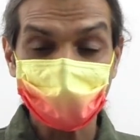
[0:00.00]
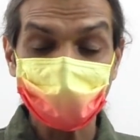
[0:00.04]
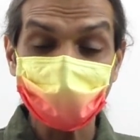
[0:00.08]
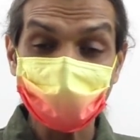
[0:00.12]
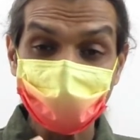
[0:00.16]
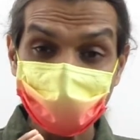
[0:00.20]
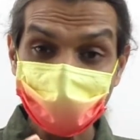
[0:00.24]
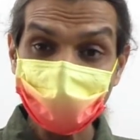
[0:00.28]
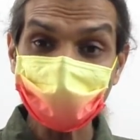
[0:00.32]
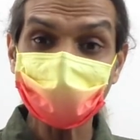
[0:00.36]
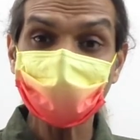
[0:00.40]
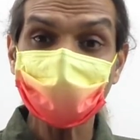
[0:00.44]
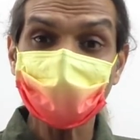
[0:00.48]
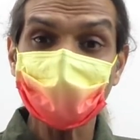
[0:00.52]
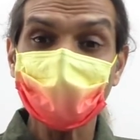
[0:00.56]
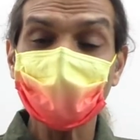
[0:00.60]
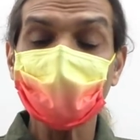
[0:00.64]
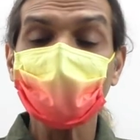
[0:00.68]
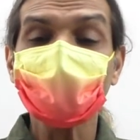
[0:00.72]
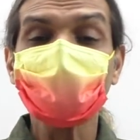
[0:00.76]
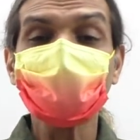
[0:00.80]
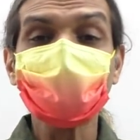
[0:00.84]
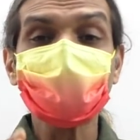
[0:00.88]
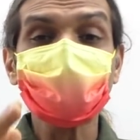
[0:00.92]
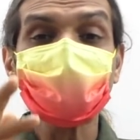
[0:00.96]
Here,
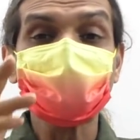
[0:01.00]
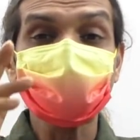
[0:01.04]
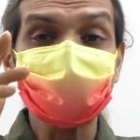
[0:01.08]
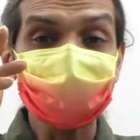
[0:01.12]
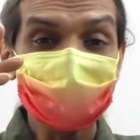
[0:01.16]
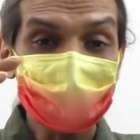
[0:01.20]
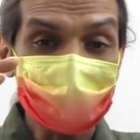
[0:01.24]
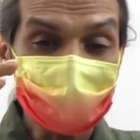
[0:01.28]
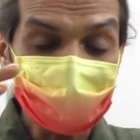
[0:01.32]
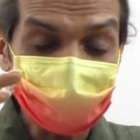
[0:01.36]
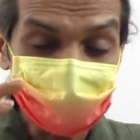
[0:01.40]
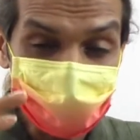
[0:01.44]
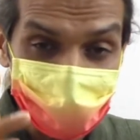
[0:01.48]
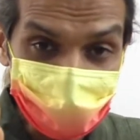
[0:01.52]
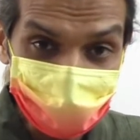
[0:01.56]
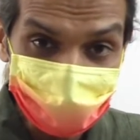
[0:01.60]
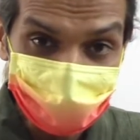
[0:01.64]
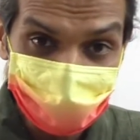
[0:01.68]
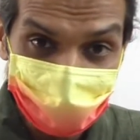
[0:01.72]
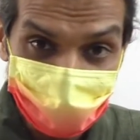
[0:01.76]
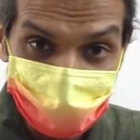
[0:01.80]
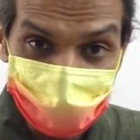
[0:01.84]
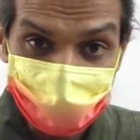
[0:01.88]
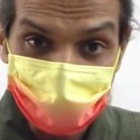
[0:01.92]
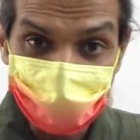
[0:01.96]
we differentiate
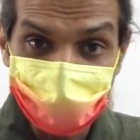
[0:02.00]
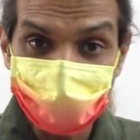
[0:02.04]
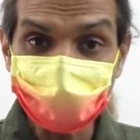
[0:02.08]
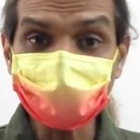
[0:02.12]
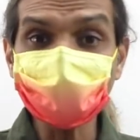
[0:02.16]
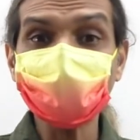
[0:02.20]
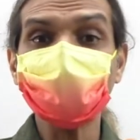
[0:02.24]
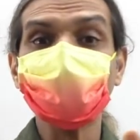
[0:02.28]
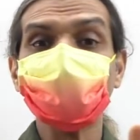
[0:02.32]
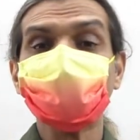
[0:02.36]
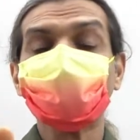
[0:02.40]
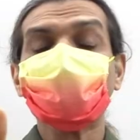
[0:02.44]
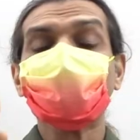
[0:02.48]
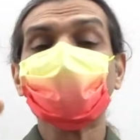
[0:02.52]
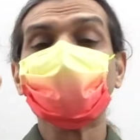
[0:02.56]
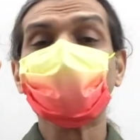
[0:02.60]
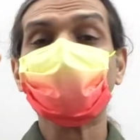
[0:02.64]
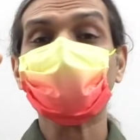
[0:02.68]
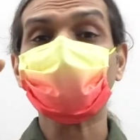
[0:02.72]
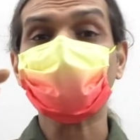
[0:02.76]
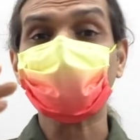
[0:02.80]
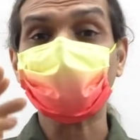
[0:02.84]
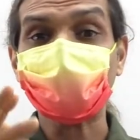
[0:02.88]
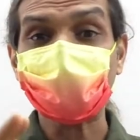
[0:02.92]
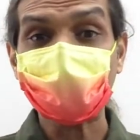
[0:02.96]
only with respect
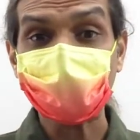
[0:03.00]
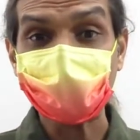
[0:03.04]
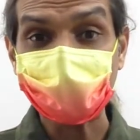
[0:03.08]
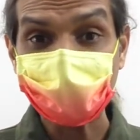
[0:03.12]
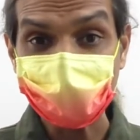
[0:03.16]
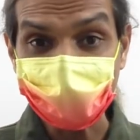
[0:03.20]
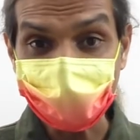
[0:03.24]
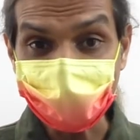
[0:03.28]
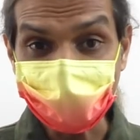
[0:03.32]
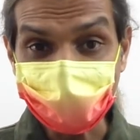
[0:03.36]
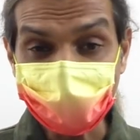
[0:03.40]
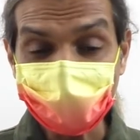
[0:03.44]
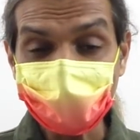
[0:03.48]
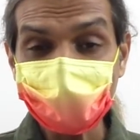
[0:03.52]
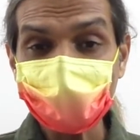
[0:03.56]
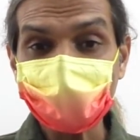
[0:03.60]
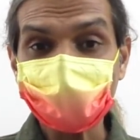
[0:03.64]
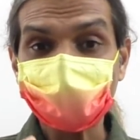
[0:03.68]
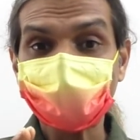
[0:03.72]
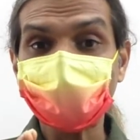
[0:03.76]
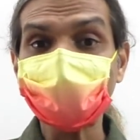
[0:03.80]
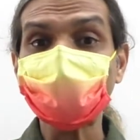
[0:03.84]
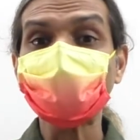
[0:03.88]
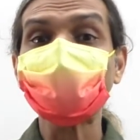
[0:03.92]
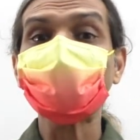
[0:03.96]
to y,
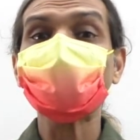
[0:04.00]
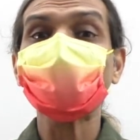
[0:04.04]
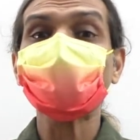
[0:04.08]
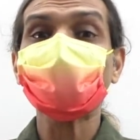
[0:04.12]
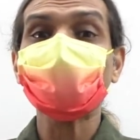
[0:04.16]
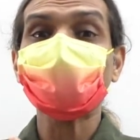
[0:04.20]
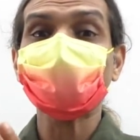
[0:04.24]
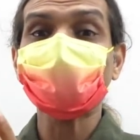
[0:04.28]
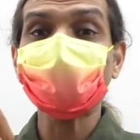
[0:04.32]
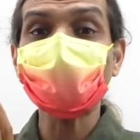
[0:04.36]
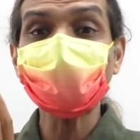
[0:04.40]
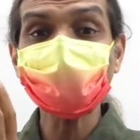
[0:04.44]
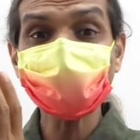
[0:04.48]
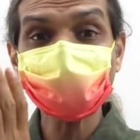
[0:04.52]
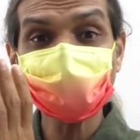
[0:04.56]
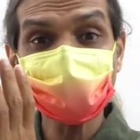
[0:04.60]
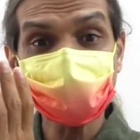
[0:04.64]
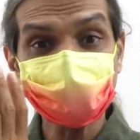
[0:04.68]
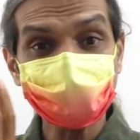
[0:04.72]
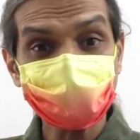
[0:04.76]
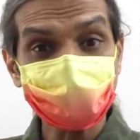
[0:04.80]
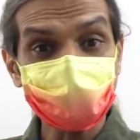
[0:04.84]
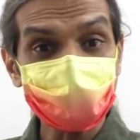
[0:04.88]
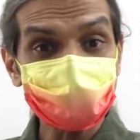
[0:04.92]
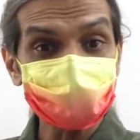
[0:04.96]
keeping the
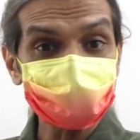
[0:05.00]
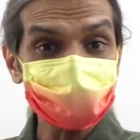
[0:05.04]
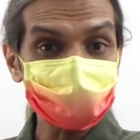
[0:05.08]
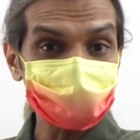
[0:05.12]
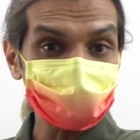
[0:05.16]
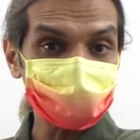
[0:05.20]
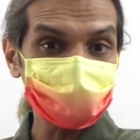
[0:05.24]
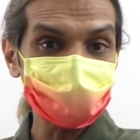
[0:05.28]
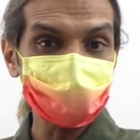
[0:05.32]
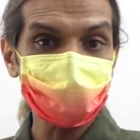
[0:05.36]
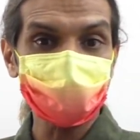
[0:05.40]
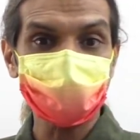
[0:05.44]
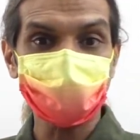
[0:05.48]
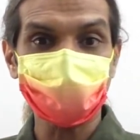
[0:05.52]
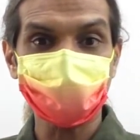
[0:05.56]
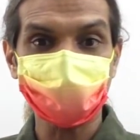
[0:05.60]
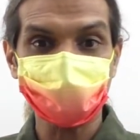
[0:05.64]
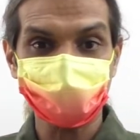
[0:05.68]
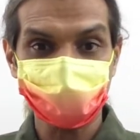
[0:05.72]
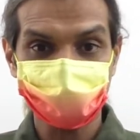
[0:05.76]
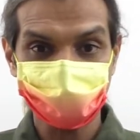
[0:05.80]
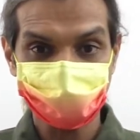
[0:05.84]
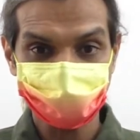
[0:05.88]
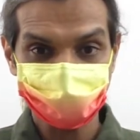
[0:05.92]
x constant.